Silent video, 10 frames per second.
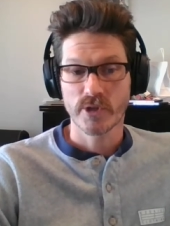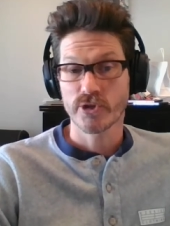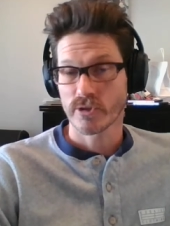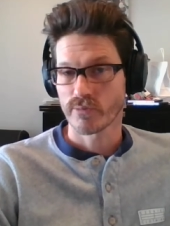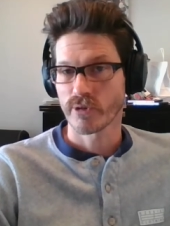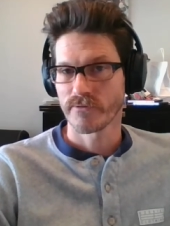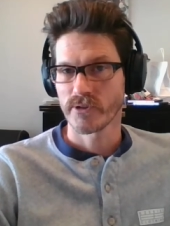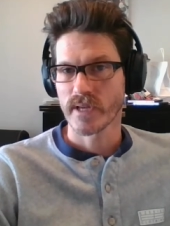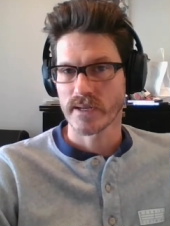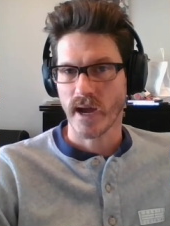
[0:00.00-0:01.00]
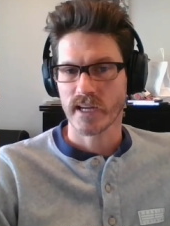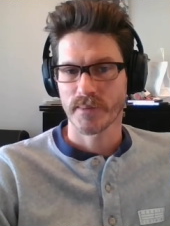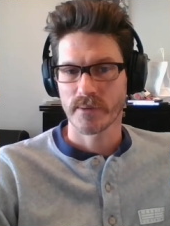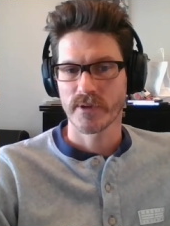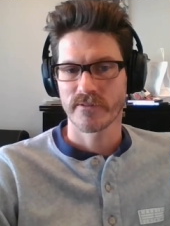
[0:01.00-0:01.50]
You should review that
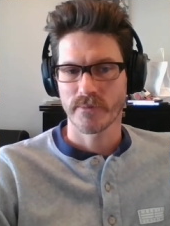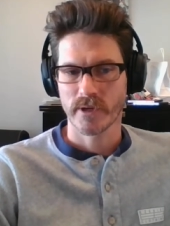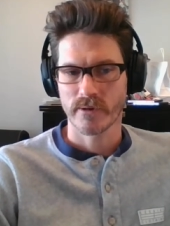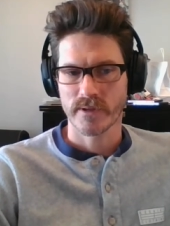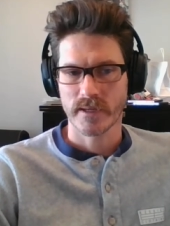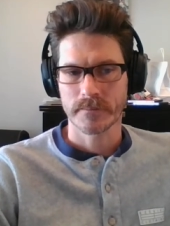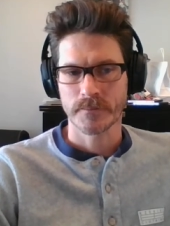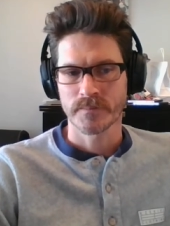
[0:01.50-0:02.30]
document, be familiar with it.